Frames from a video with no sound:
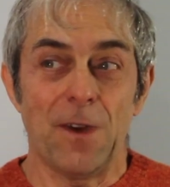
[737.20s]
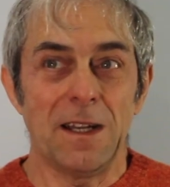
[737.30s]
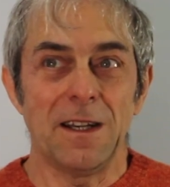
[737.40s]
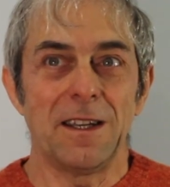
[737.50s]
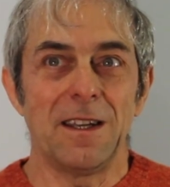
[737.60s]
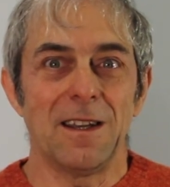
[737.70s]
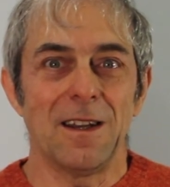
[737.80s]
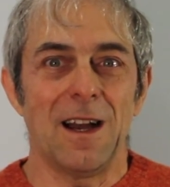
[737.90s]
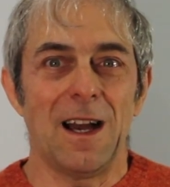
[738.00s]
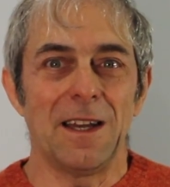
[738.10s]
Finally,
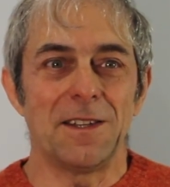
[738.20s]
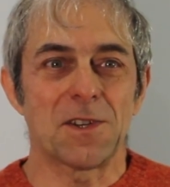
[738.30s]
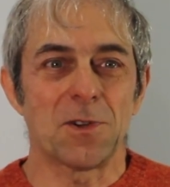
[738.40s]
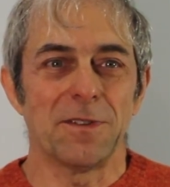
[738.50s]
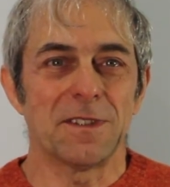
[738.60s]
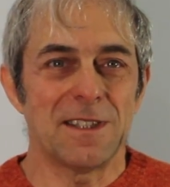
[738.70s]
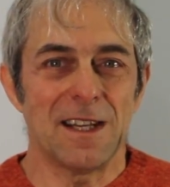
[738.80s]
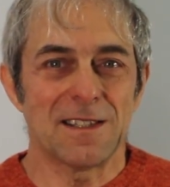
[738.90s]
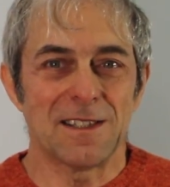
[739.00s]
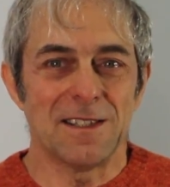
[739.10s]
I discovered
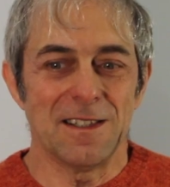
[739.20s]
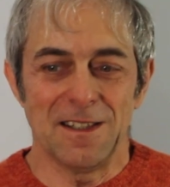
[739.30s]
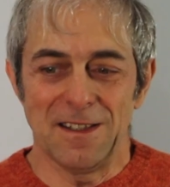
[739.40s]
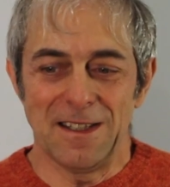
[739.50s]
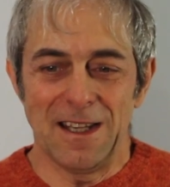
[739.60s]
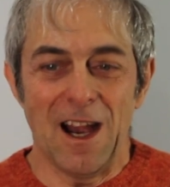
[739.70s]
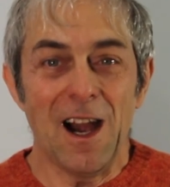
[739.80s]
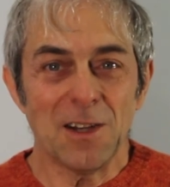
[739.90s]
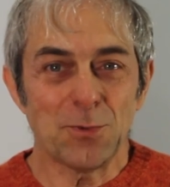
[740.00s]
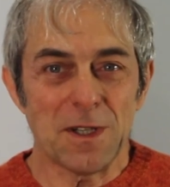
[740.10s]
that the
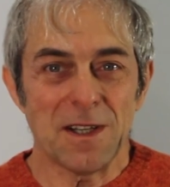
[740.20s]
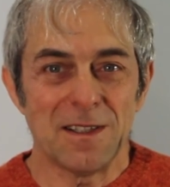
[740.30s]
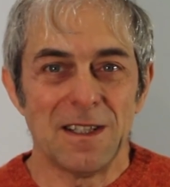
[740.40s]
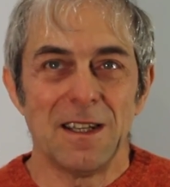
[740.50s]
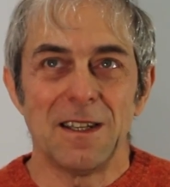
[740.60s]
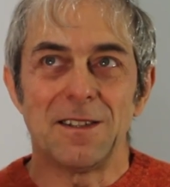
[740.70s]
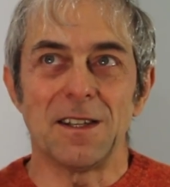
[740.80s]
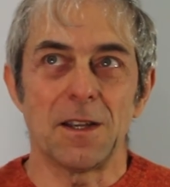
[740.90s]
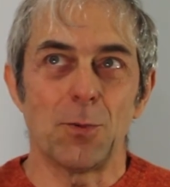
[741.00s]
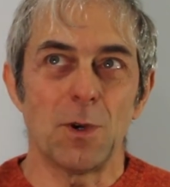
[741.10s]
hardware
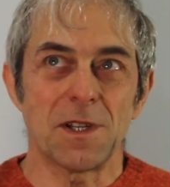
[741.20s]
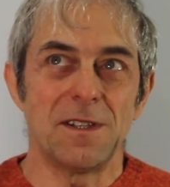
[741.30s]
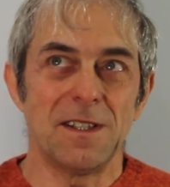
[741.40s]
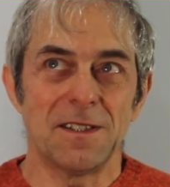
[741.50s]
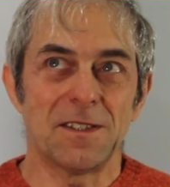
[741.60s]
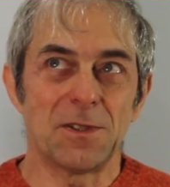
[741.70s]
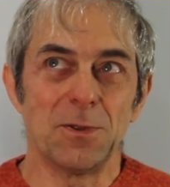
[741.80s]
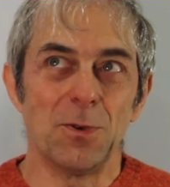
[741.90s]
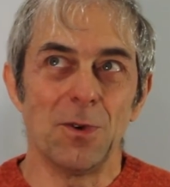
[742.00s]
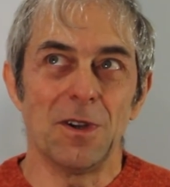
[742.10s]
that was needed
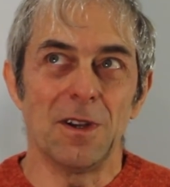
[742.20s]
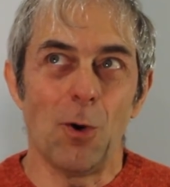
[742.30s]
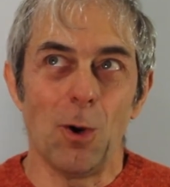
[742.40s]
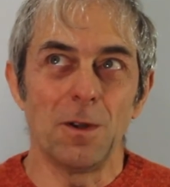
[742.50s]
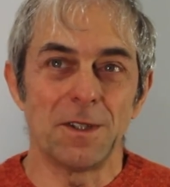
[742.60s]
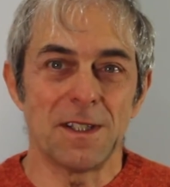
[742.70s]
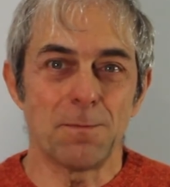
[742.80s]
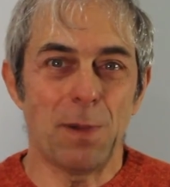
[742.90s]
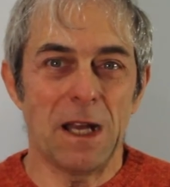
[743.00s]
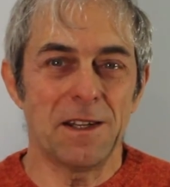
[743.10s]
to hold
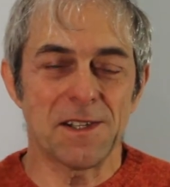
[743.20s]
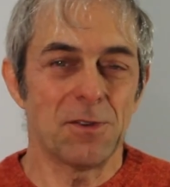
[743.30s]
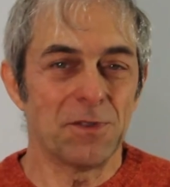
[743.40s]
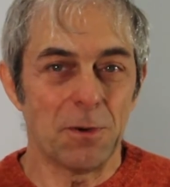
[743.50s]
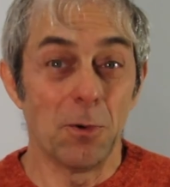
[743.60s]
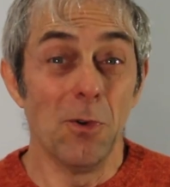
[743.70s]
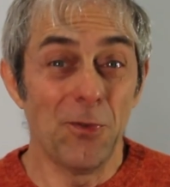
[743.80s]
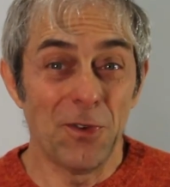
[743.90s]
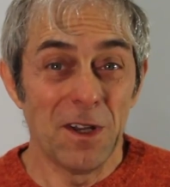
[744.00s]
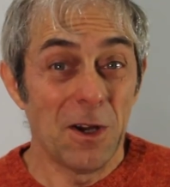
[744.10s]
the panels on the
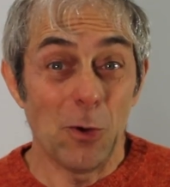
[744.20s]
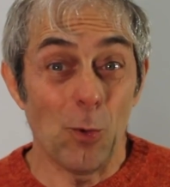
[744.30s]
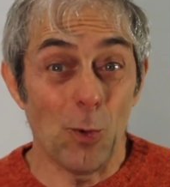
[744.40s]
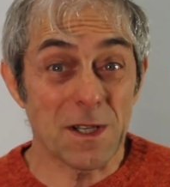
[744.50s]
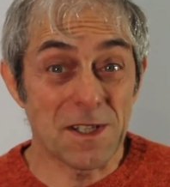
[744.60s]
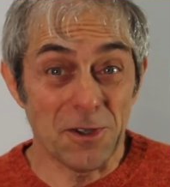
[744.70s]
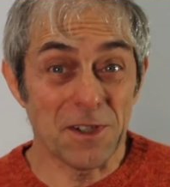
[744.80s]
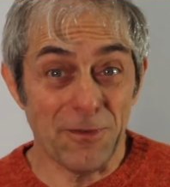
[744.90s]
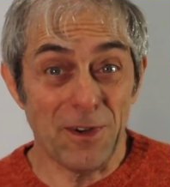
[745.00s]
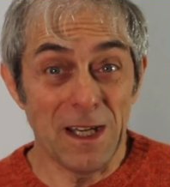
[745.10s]
roof was
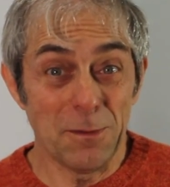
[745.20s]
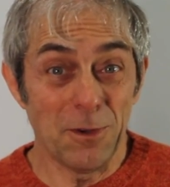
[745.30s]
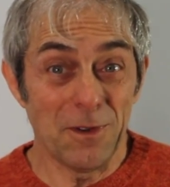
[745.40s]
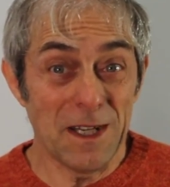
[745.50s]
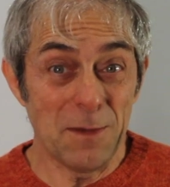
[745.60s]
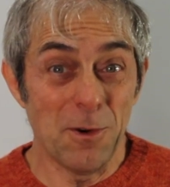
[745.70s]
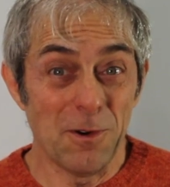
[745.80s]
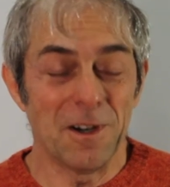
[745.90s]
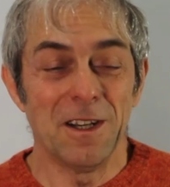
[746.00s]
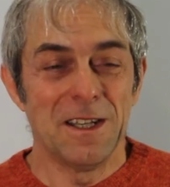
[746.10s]
not available
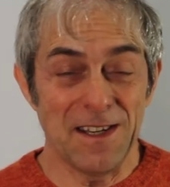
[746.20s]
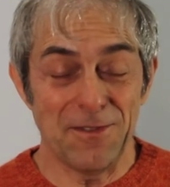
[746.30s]
anymore.